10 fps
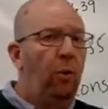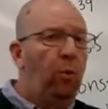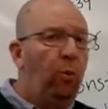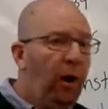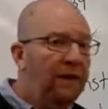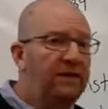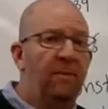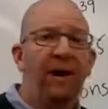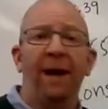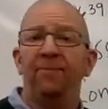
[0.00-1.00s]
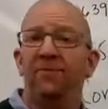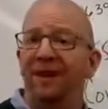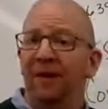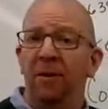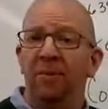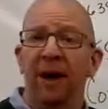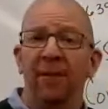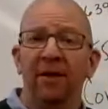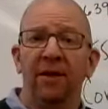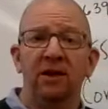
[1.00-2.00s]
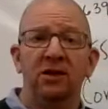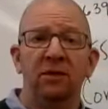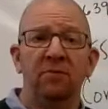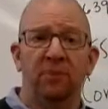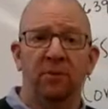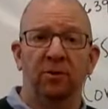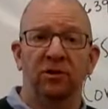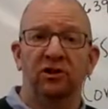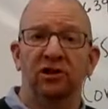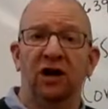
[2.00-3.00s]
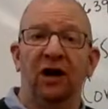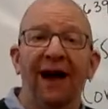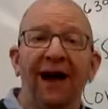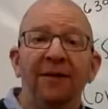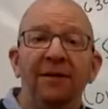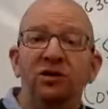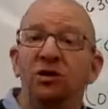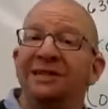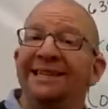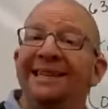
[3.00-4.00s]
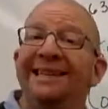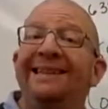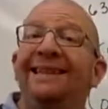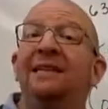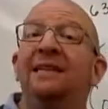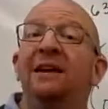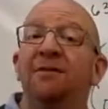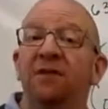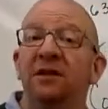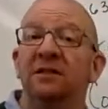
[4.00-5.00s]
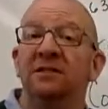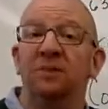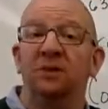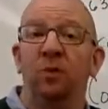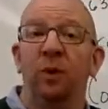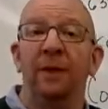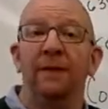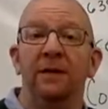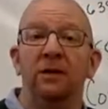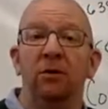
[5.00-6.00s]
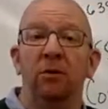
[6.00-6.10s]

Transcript: what the separate population proportions are. I'm interested in the difference between the two.